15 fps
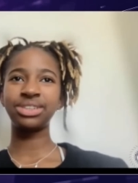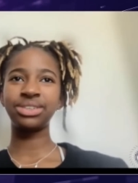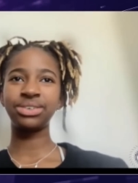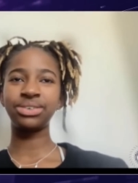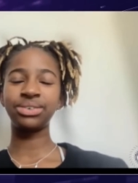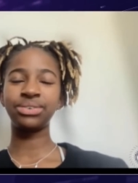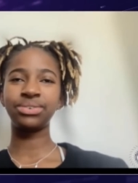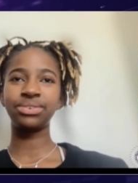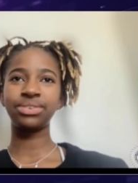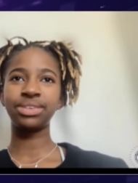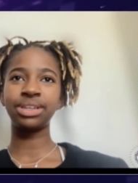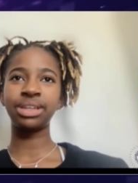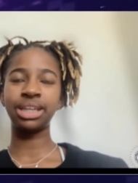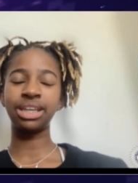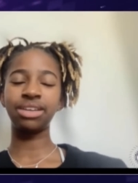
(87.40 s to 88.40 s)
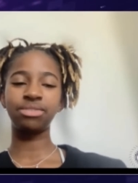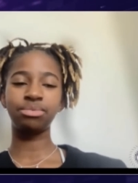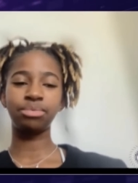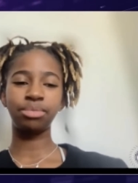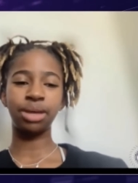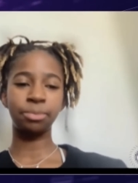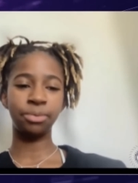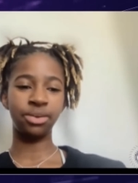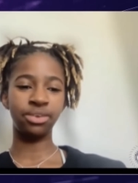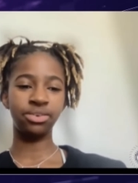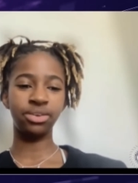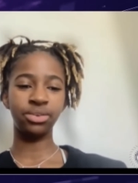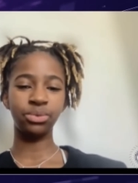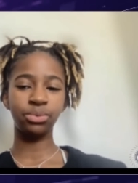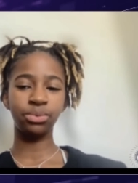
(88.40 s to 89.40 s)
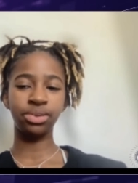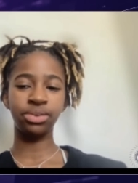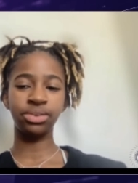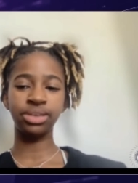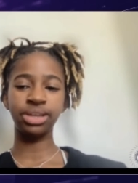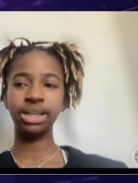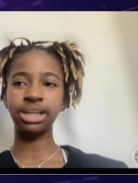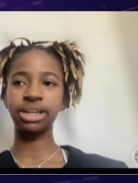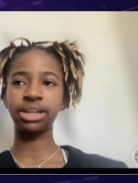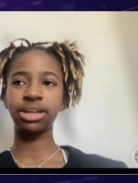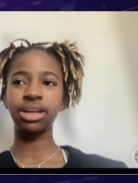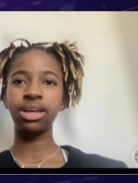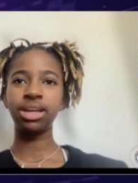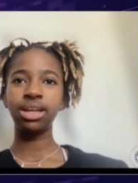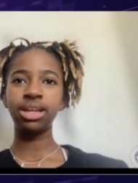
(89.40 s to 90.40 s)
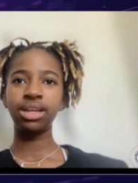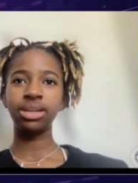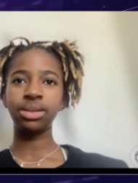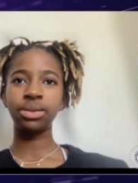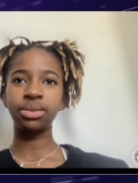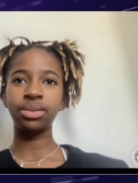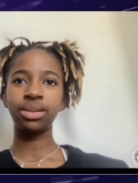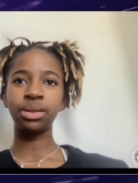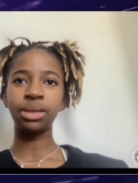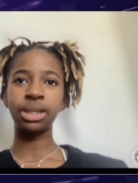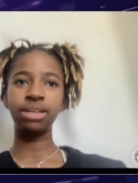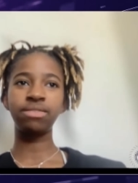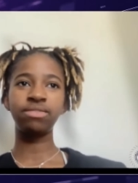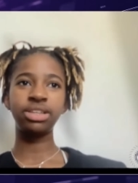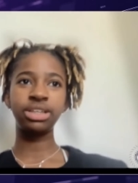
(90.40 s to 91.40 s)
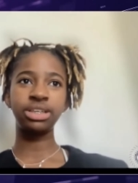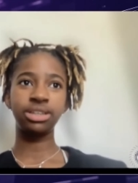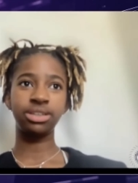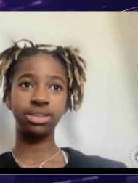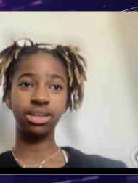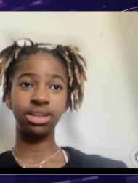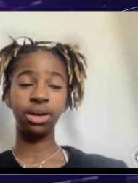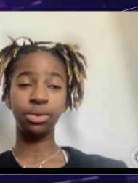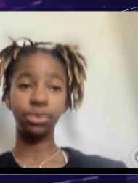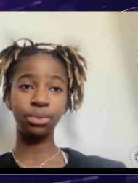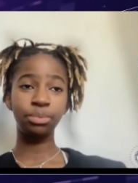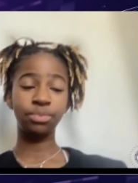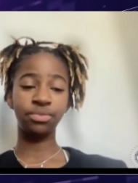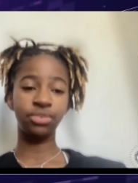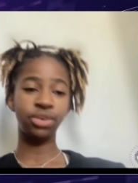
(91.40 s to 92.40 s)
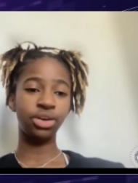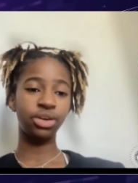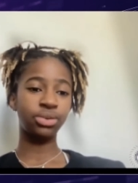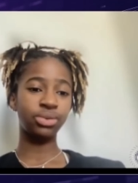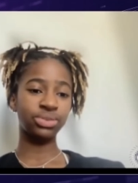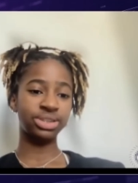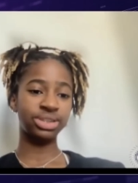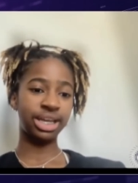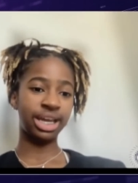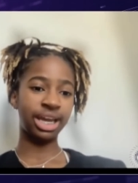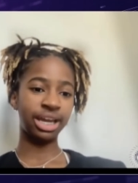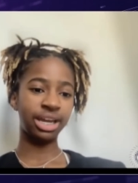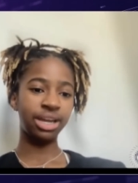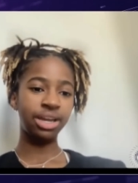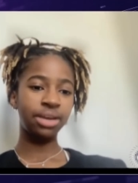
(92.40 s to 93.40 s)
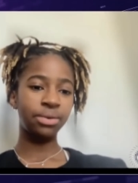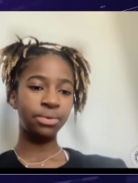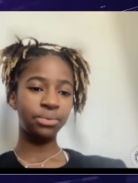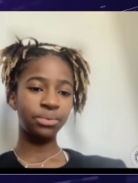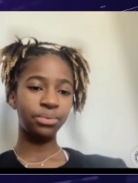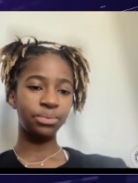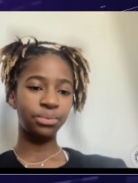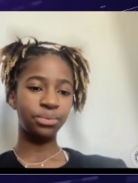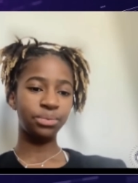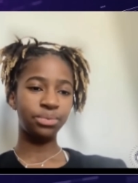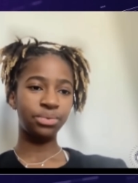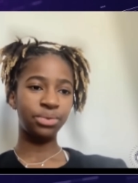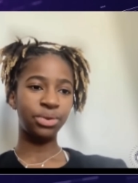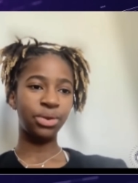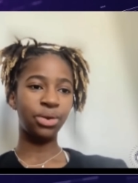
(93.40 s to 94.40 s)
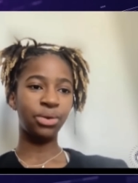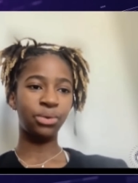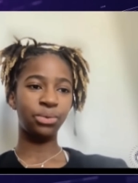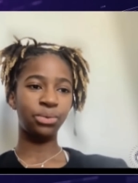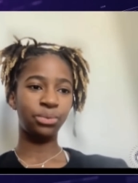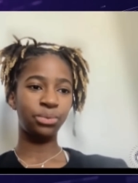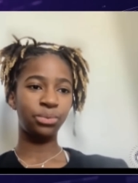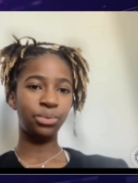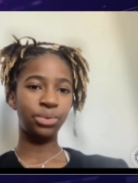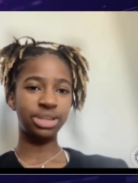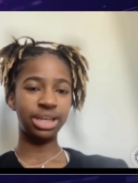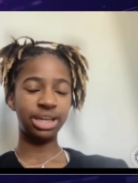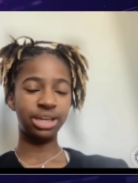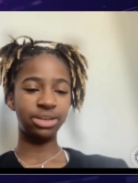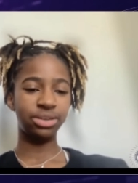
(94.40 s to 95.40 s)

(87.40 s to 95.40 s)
to leave my mark on the world and leave the, a group of girls that know what they can